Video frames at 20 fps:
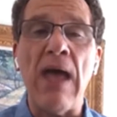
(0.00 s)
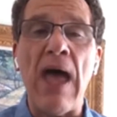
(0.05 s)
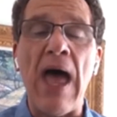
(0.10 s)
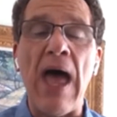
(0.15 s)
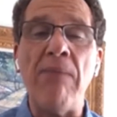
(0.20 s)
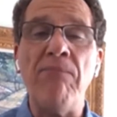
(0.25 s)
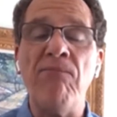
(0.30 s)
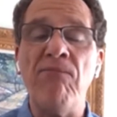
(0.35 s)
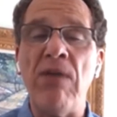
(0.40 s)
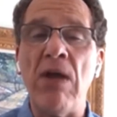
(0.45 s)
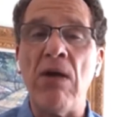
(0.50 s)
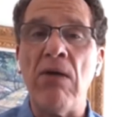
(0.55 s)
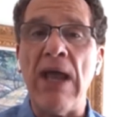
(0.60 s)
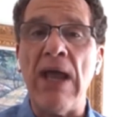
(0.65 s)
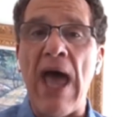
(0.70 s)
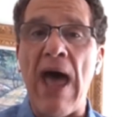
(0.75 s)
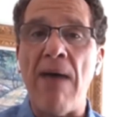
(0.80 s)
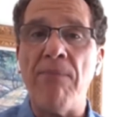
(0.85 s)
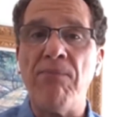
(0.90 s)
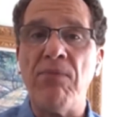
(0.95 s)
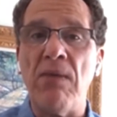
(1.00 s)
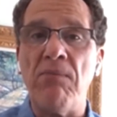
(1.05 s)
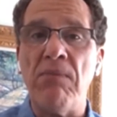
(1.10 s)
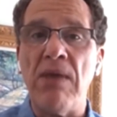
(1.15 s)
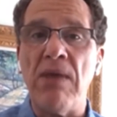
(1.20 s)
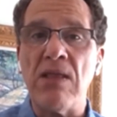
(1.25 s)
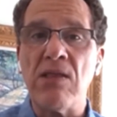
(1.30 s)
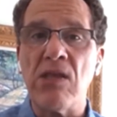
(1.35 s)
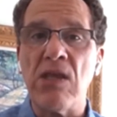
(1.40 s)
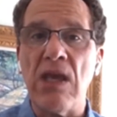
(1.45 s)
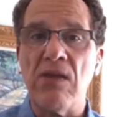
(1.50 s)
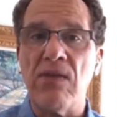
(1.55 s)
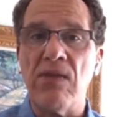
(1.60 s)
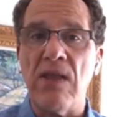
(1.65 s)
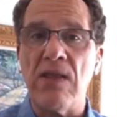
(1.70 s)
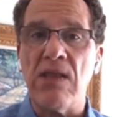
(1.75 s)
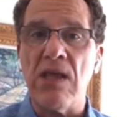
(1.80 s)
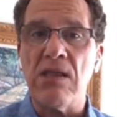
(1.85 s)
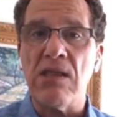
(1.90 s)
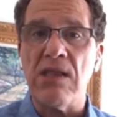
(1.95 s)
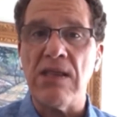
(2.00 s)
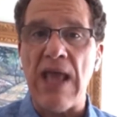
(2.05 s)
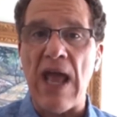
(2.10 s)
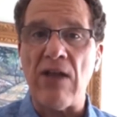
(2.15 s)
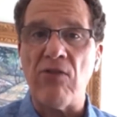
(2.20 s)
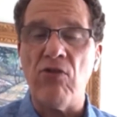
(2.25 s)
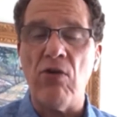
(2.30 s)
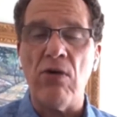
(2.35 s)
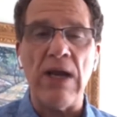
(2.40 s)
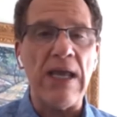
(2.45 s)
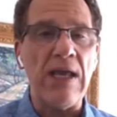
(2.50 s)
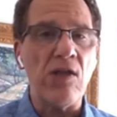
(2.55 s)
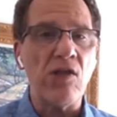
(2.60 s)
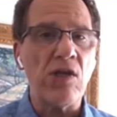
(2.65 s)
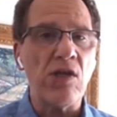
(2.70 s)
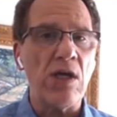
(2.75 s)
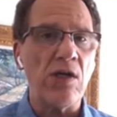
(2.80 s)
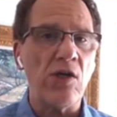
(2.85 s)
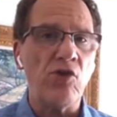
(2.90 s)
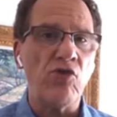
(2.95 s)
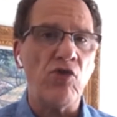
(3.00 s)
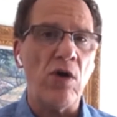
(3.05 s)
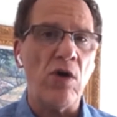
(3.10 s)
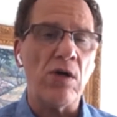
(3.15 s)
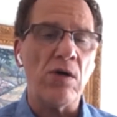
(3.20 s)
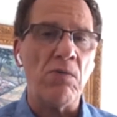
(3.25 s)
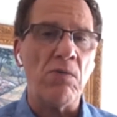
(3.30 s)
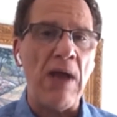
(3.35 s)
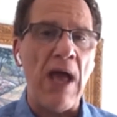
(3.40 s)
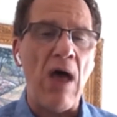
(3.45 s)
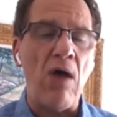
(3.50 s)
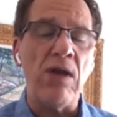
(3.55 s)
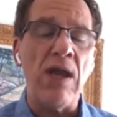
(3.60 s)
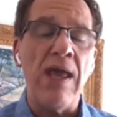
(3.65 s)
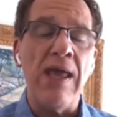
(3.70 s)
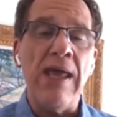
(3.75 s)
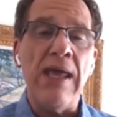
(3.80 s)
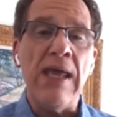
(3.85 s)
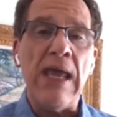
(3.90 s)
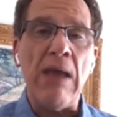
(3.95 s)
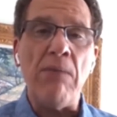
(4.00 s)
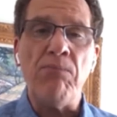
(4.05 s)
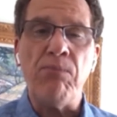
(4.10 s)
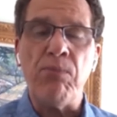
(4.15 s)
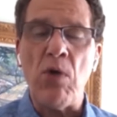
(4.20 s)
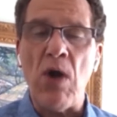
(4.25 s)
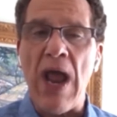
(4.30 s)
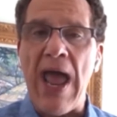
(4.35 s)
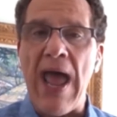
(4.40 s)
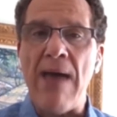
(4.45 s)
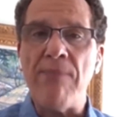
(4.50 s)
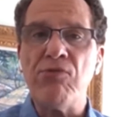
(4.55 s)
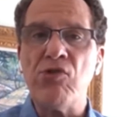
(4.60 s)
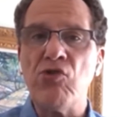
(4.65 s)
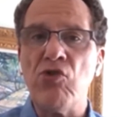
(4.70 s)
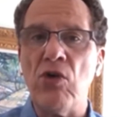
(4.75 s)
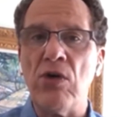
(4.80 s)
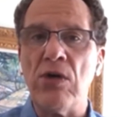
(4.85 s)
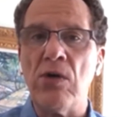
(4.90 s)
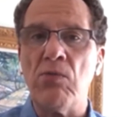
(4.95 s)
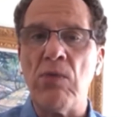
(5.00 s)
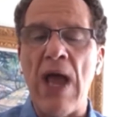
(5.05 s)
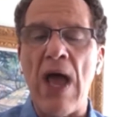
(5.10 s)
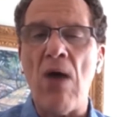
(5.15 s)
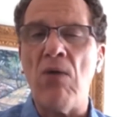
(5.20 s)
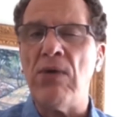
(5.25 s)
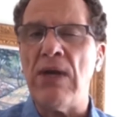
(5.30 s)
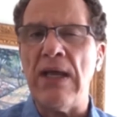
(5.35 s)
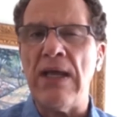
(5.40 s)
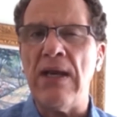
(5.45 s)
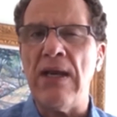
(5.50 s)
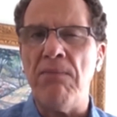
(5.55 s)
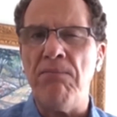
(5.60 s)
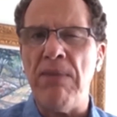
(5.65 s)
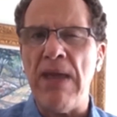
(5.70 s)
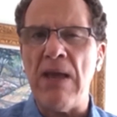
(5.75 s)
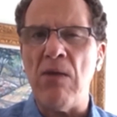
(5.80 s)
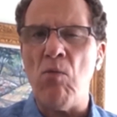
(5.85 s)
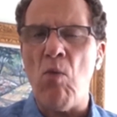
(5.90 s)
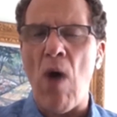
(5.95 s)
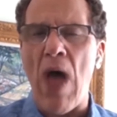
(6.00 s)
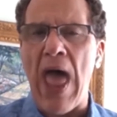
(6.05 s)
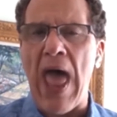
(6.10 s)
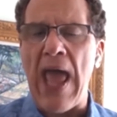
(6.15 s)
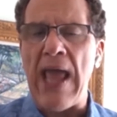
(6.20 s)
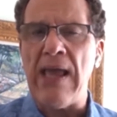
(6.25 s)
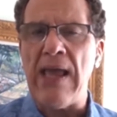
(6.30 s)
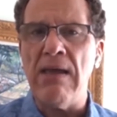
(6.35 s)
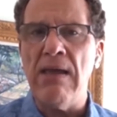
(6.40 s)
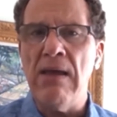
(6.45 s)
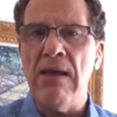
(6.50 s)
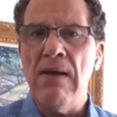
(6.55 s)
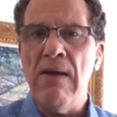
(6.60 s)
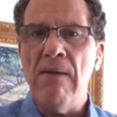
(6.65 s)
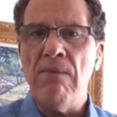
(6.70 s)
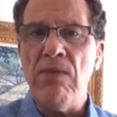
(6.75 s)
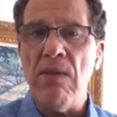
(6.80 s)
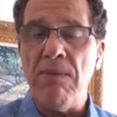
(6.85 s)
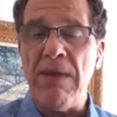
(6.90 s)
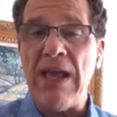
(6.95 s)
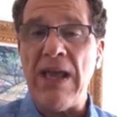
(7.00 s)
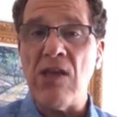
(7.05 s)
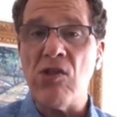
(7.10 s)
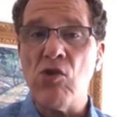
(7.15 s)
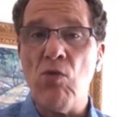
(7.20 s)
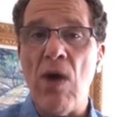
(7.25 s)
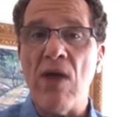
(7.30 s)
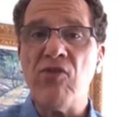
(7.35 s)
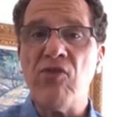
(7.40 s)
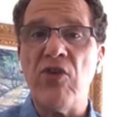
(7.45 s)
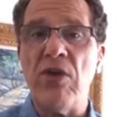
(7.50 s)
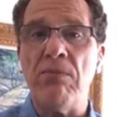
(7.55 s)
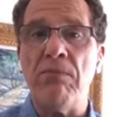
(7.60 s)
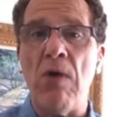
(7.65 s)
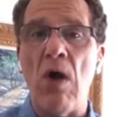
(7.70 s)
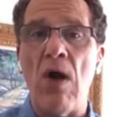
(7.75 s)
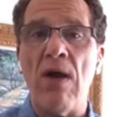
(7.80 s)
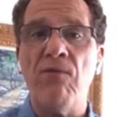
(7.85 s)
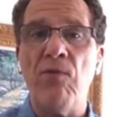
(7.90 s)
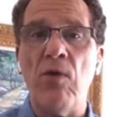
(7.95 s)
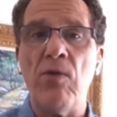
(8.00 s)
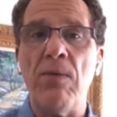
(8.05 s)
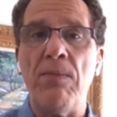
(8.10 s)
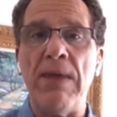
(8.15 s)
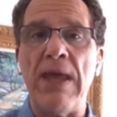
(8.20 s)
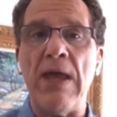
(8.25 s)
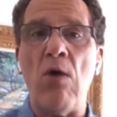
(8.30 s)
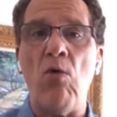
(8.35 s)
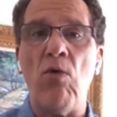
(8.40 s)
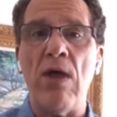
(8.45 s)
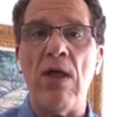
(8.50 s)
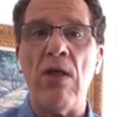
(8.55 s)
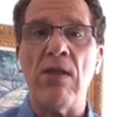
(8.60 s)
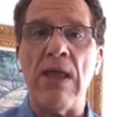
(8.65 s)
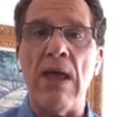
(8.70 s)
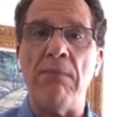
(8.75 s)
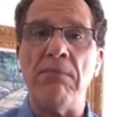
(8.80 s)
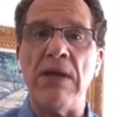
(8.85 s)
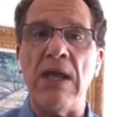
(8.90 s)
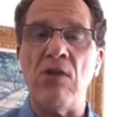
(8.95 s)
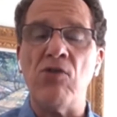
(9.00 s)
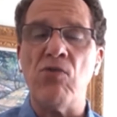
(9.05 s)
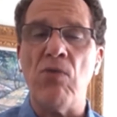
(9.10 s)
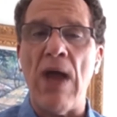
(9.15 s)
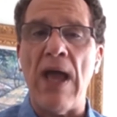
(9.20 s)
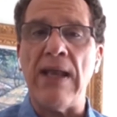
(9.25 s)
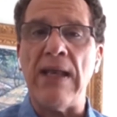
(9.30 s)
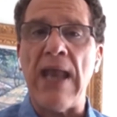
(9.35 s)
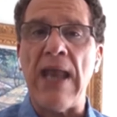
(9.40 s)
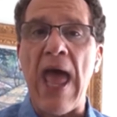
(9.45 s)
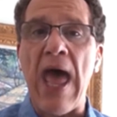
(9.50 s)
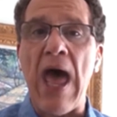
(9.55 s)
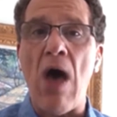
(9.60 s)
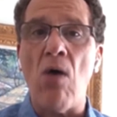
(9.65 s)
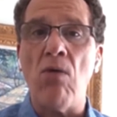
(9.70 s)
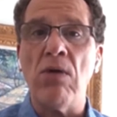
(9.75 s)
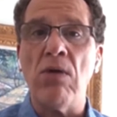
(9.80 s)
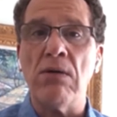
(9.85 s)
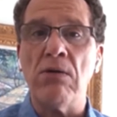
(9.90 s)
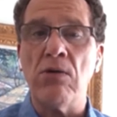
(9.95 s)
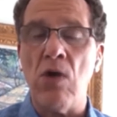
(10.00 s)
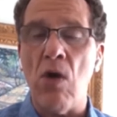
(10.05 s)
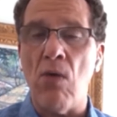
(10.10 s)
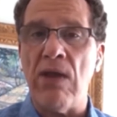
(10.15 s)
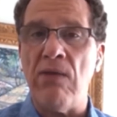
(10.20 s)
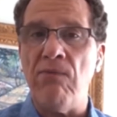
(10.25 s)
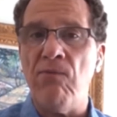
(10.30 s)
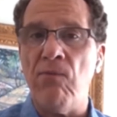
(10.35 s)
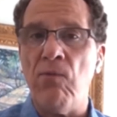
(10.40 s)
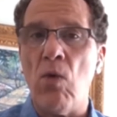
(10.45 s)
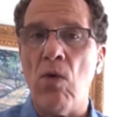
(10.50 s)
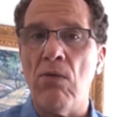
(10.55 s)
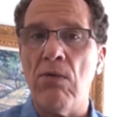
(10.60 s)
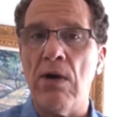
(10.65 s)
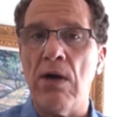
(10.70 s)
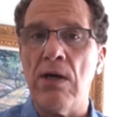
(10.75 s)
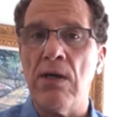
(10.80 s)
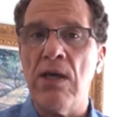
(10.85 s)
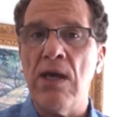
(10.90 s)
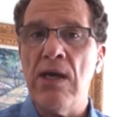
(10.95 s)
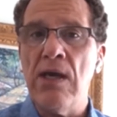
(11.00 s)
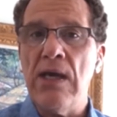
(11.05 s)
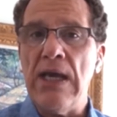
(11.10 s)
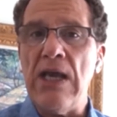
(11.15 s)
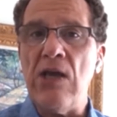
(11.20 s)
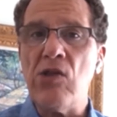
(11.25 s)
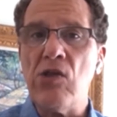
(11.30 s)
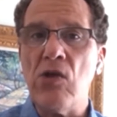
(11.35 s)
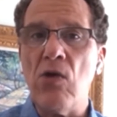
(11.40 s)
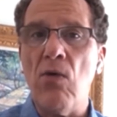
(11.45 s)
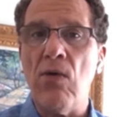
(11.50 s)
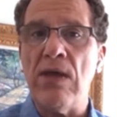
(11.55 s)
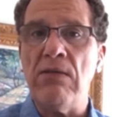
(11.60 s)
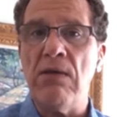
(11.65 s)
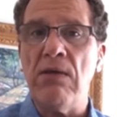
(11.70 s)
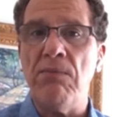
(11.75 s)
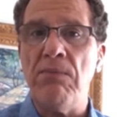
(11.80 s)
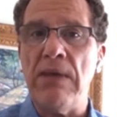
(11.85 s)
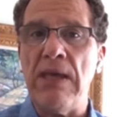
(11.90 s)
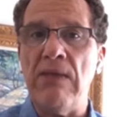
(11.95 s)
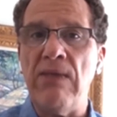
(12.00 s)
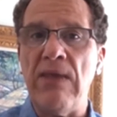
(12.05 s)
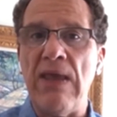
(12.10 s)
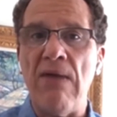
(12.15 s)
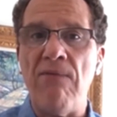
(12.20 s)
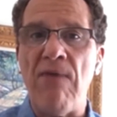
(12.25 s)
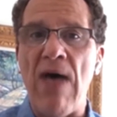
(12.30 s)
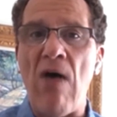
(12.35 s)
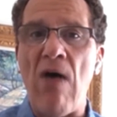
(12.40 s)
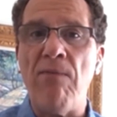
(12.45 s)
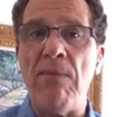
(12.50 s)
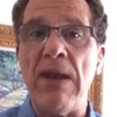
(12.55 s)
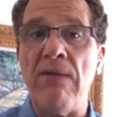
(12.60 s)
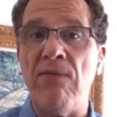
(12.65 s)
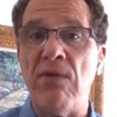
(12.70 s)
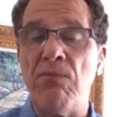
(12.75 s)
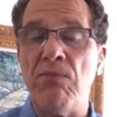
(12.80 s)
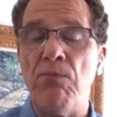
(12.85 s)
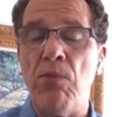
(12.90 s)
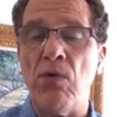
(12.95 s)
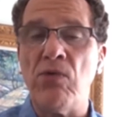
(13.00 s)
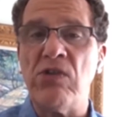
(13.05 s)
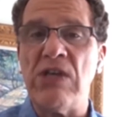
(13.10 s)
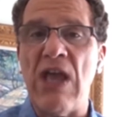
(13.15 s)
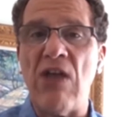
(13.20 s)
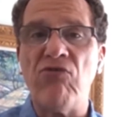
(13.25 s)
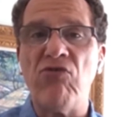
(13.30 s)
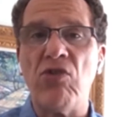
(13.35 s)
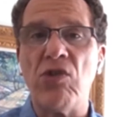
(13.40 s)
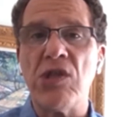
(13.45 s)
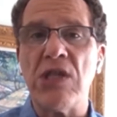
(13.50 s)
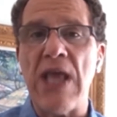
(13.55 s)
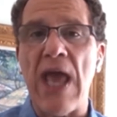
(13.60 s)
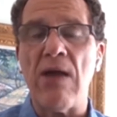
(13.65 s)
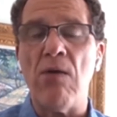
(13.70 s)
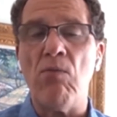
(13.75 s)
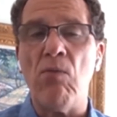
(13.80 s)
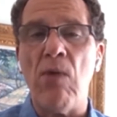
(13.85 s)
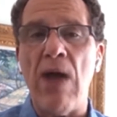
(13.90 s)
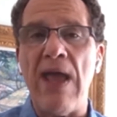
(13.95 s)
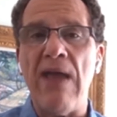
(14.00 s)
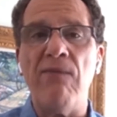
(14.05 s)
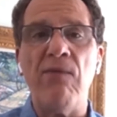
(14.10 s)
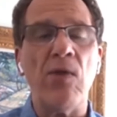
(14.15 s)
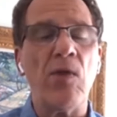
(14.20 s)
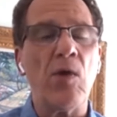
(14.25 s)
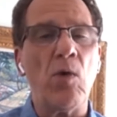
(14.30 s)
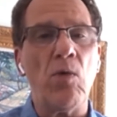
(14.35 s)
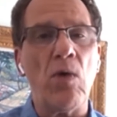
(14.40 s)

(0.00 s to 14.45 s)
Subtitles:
I'm very optimistic that this sector is going to turn around and perhaps turn around in a big way. The biggest question mark for the big oil companies right now going forward is going to be the evolvement of a potential second wave of the